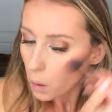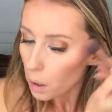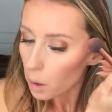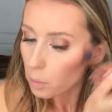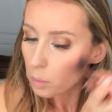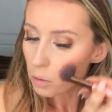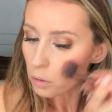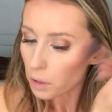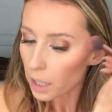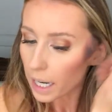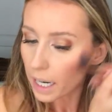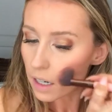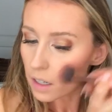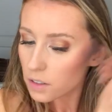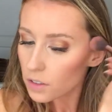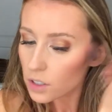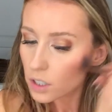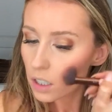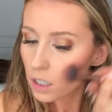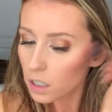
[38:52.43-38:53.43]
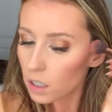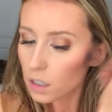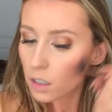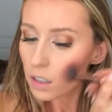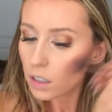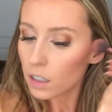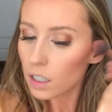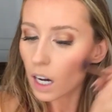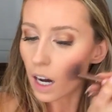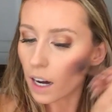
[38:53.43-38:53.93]
a brand
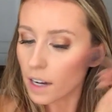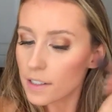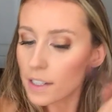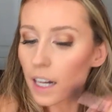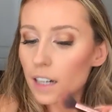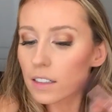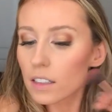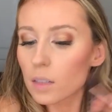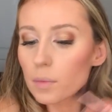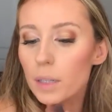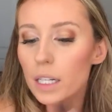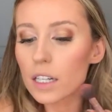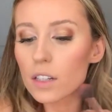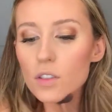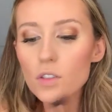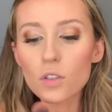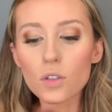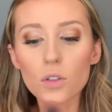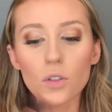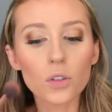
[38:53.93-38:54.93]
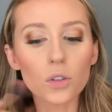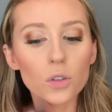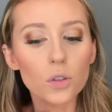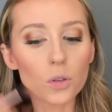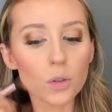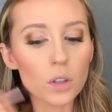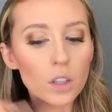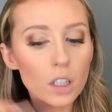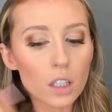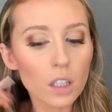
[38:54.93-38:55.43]
contacted me
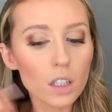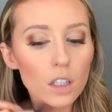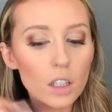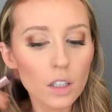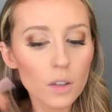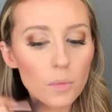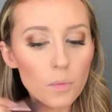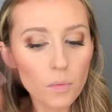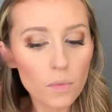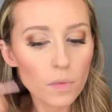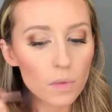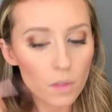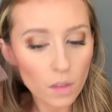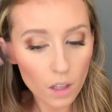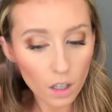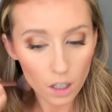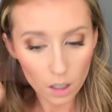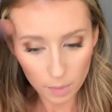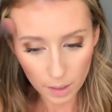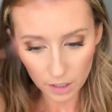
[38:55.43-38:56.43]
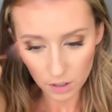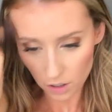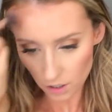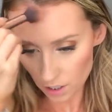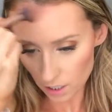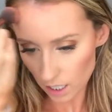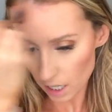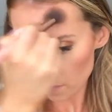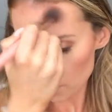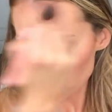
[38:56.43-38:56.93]
to about their
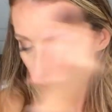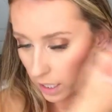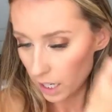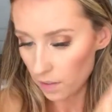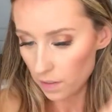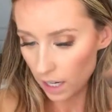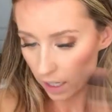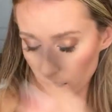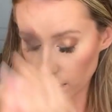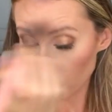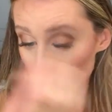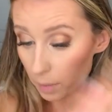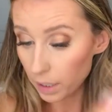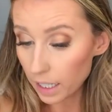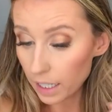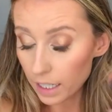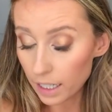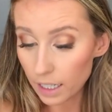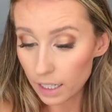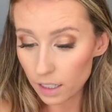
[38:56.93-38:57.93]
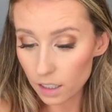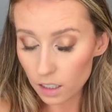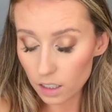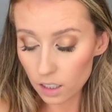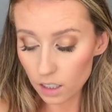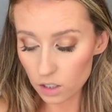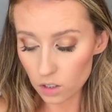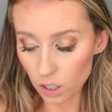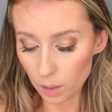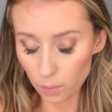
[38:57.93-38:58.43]
stuff, so I have that coming in.
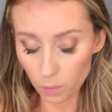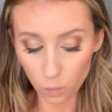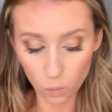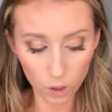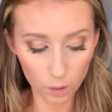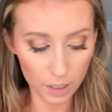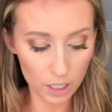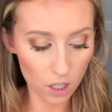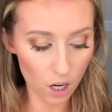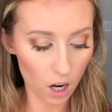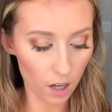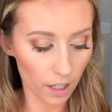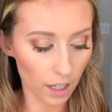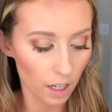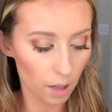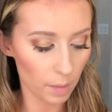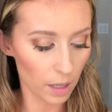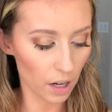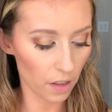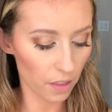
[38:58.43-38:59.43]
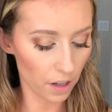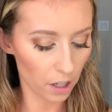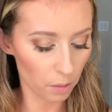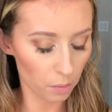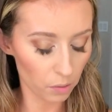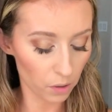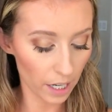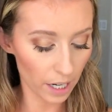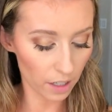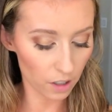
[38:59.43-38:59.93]
So I will be talking about their
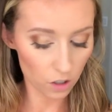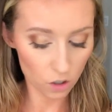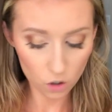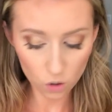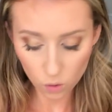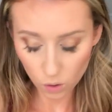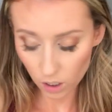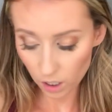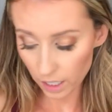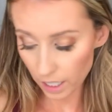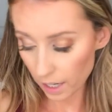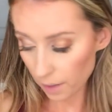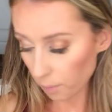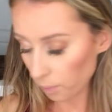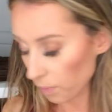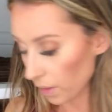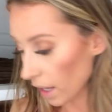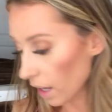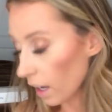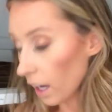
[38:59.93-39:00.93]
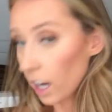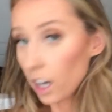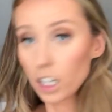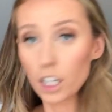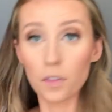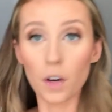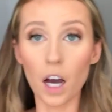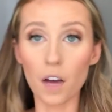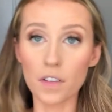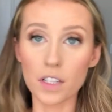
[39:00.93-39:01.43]
brand shortly. I'll
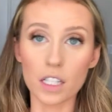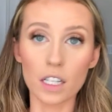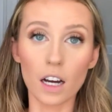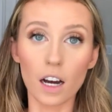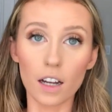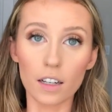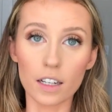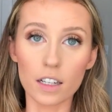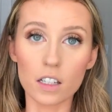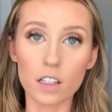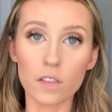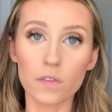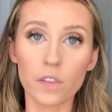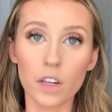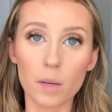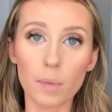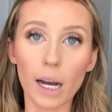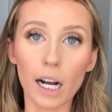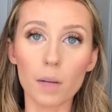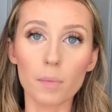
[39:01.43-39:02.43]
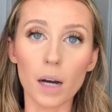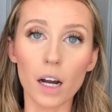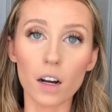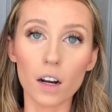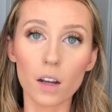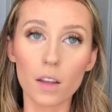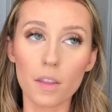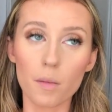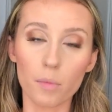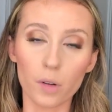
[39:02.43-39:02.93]
give obviously honest feedback
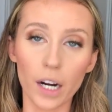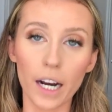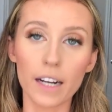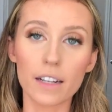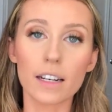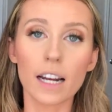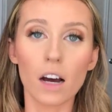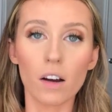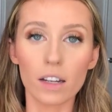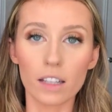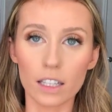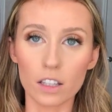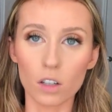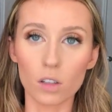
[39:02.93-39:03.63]
about the brand and how I like